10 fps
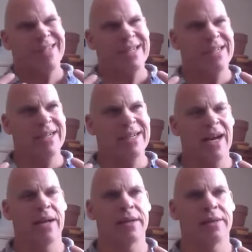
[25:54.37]

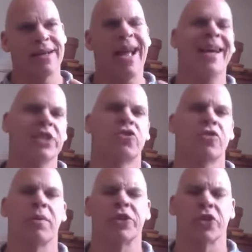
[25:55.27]
I guess
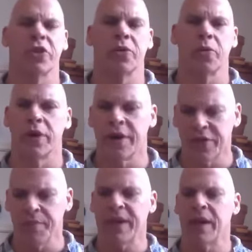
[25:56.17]
troubling is a good word. If
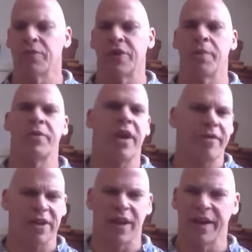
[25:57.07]
something comes up and you're
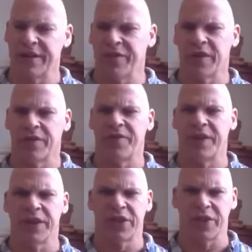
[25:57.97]
having a lot of difficult
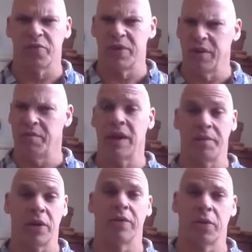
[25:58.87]
feelings and they're really
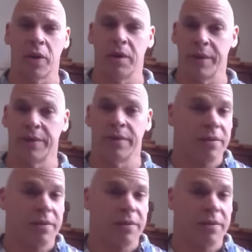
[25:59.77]
becoming overwhelming,